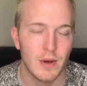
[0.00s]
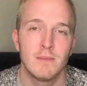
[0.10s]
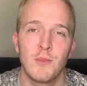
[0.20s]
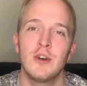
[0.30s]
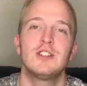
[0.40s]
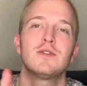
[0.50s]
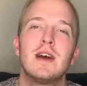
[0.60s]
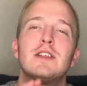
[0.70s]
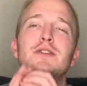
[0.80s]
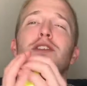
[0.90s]

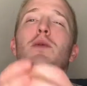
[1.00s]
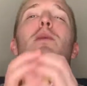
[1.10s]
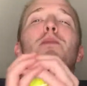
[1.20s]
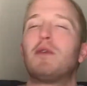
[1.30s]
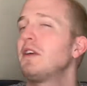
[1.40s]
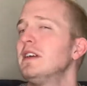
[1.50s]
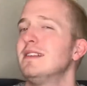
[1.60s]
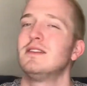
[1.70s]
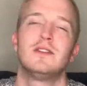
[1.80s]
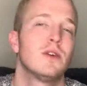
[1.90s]
Moisturizer is so important.
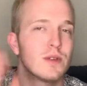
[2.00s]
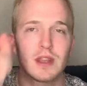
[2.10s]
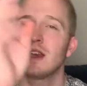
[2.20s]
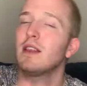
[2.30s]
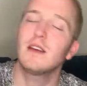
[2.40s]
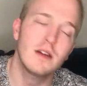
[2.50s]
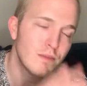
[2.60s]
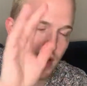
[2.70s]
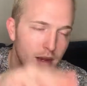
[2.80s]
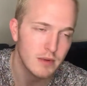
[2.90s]
Don't think that your
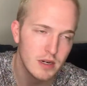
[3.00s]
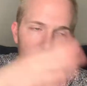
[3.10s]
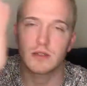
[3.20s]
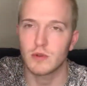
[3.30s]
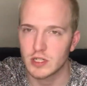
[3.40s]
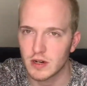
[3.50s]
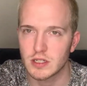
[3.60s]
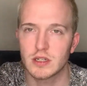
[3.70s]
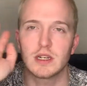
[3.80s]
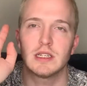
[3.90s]
primer is your
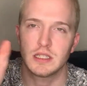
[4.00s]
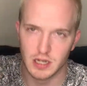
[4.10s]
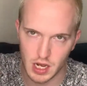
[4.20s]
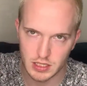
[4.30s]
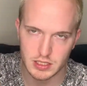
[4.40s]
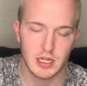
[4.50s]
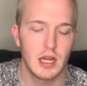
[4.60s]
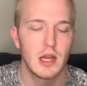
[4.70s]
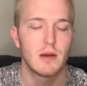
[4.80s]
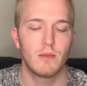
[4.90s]
moisturizer. It's not.
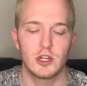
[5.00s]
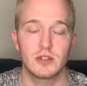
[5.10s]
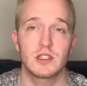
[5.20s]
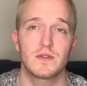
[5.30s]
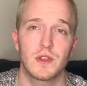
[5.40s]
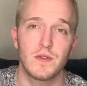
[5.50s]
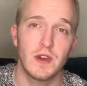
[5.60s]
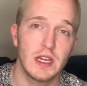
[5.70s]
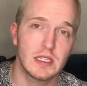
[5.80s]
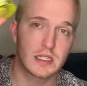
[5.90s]
Moisturizer for the
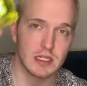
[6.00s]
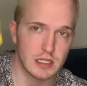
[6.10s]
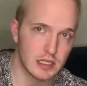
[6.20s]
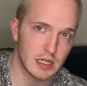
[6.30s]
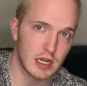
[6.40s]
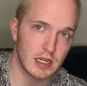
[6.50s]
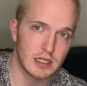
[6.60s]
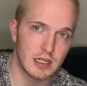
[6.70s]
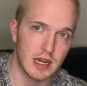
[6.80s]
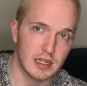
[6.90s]
face
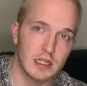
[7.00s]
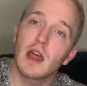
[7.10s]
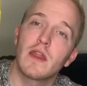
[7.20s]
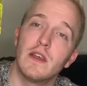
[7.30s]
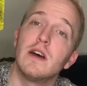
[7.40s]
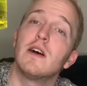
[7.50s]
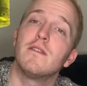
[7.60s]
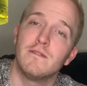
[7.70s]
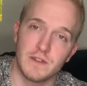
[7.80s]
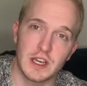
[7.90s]
is the
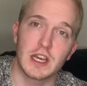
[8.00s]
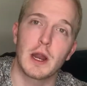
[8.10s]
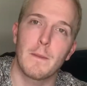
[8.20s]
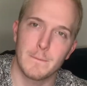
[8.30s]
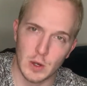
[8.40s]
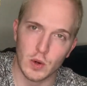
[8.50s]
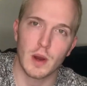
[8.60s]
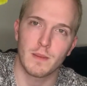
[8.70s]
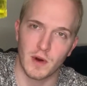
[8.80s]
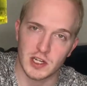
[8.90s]
vegan milk
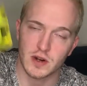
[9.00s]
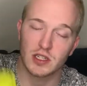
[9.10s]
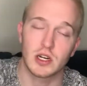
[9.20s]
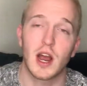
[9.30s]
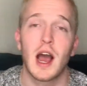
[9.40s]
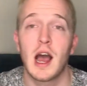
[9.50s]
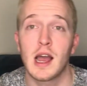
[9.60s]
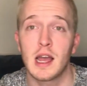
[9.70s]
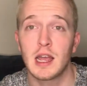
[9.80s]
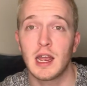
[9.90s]
moisturizer.
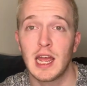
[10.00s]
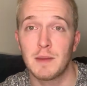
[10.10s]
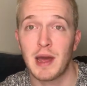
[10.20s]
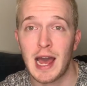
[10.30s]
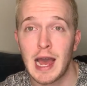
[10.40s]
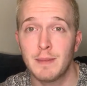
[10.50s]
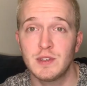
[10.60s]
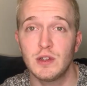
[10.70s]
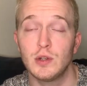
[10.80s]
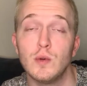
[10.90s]
I am
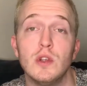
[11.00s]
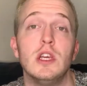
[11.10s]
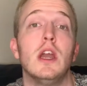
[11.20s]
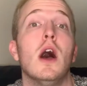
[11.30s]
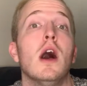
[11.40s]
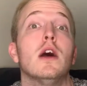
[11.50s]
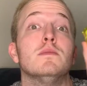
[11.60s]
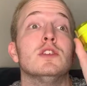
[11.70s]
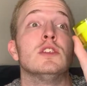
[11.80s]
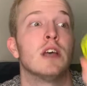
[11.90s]
absolutely
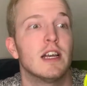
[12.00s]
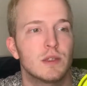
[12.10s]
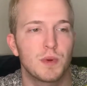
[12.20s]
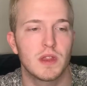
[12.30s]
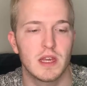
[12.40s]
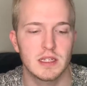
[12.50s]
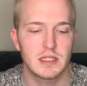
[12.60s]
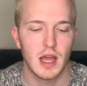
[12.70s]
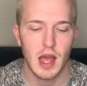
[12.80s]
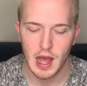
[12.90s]
obsessed with this.
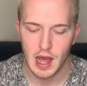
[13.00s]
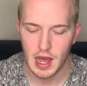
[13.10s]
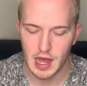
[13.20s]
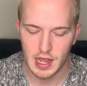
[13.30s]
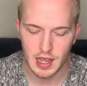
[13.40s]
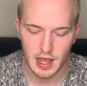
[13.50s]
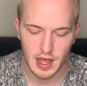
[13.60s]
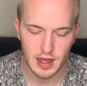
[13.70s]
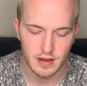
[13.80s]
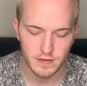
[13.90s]
I
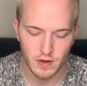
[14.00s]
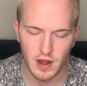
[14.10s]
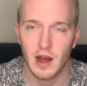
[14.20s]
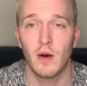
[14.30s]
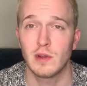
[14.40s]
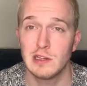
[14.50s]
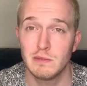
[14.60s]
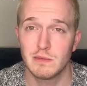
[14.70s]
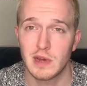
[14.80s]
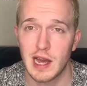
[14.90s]
have only
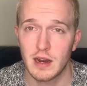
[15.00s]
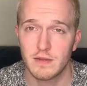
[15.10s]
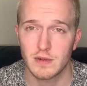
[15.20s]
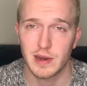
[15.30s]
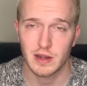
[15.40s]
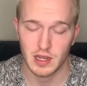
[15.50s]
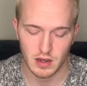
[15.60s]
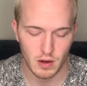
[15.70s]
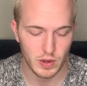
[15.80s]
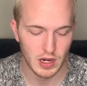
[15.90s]
had it for about like
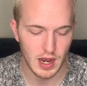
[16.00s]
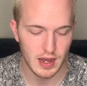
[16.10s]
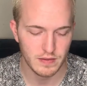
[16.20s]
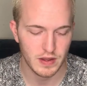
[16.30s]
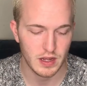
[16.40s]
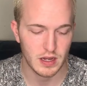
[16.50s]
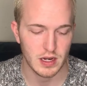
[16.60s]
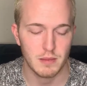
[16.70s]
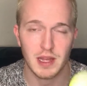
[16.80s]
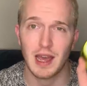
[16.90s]
a week and a half, and
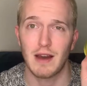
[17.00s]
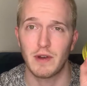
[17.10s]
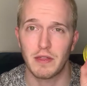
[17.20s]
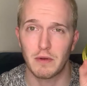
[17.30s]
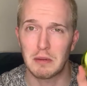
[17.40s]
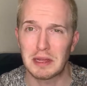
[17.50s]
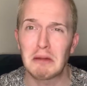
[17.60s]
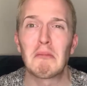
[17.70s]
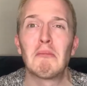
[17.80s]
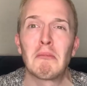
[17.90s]
I'm like halfway through and I'm like,
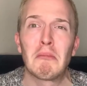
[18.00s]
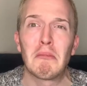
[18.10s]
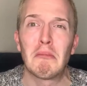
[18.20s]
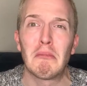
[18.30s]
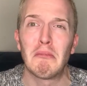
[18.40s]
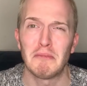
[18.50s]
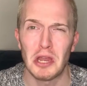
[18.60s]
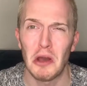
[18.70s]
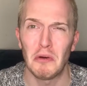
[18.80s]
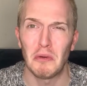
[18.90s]

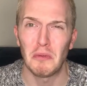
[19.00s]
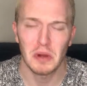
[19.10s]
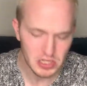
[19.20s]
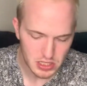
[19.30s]
no.